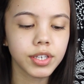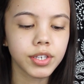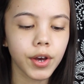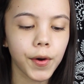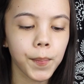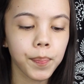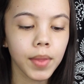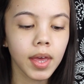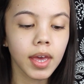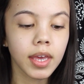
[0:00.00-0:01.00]
So
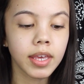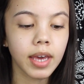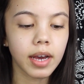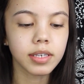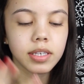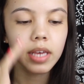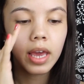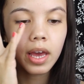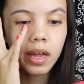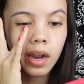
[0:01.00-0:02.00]
yes,
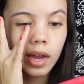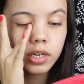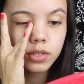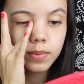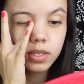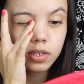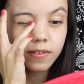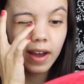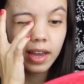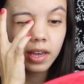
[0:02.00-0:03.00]
and I just went to
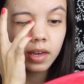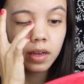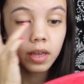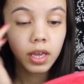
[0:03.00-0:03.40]
Hawaii.